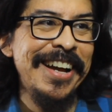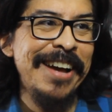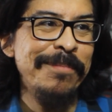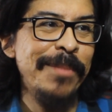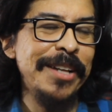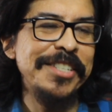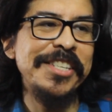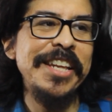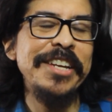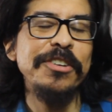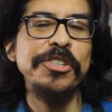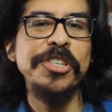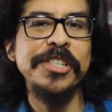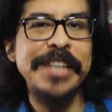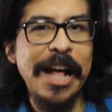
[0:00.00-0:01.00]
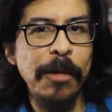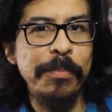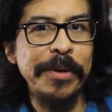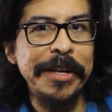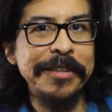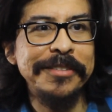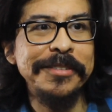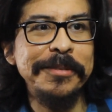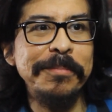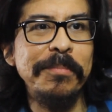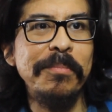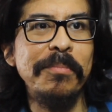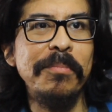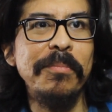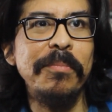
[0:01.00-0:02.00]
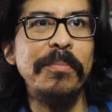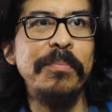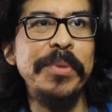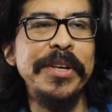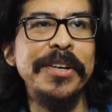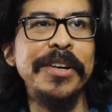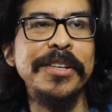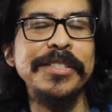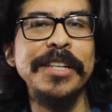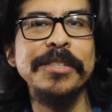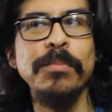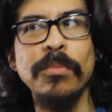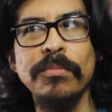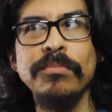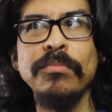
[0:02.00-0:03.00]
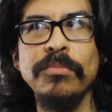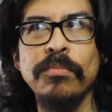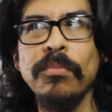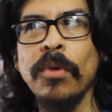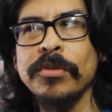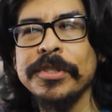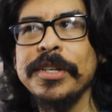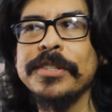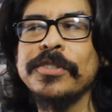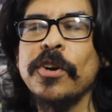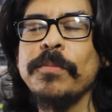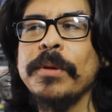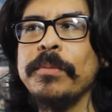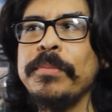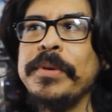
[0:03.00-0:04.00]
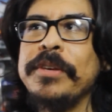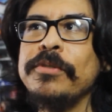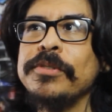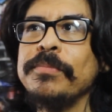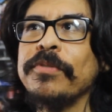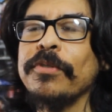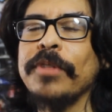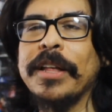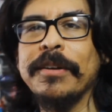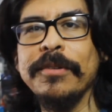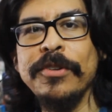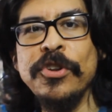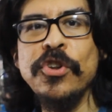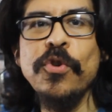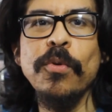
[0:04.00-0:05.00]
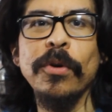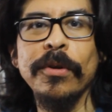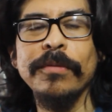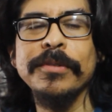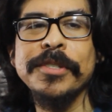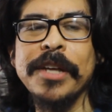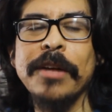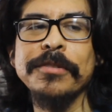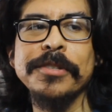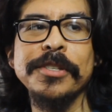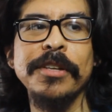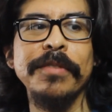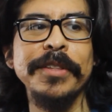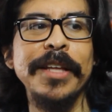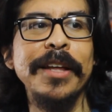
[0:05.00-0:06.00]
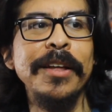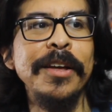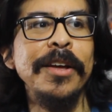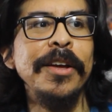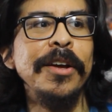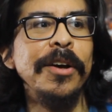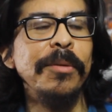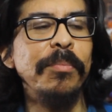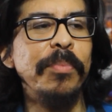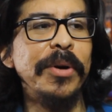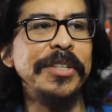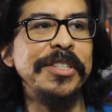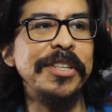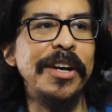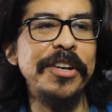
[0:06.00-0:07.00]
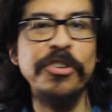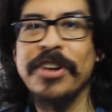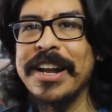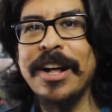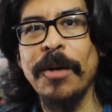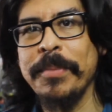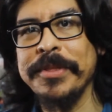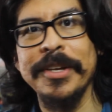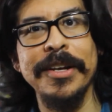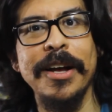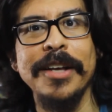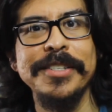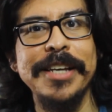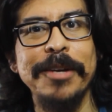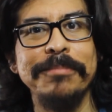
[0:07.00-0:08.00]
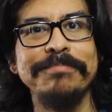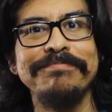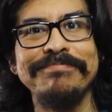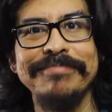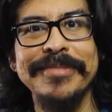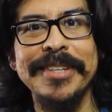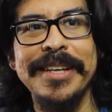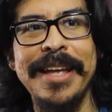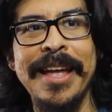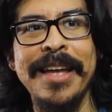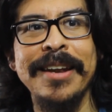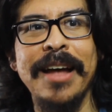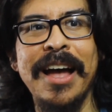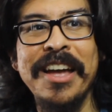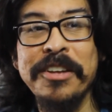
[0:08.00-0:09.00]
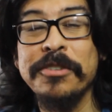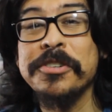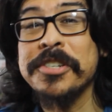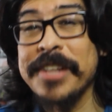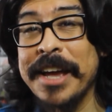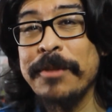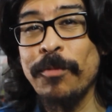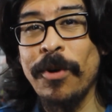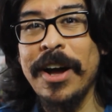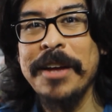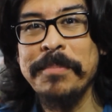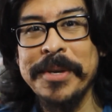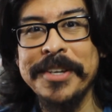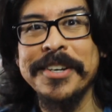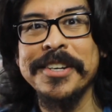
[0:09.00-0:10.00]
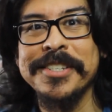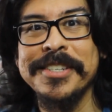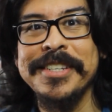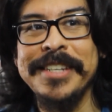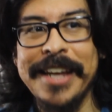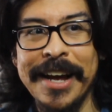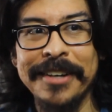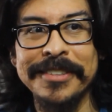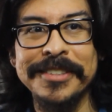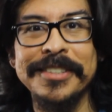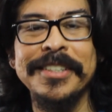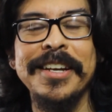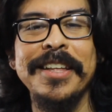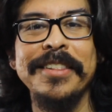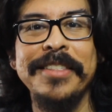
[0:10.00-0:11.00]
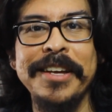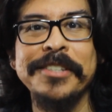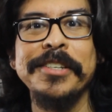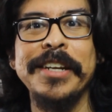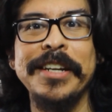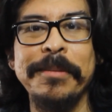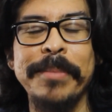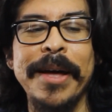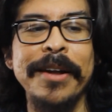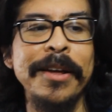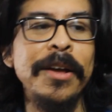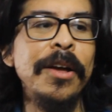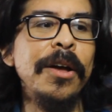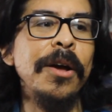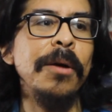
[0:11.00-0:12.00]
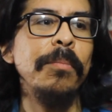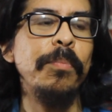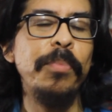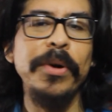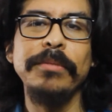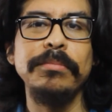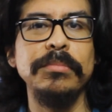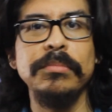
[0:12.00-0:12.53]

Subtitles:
I'm not saying you're scalping, because that's mostly a term that would be used for like newer sales and stuff like that. But you're not helping the cause out. And I understand why, because yeah, things are getting bad. But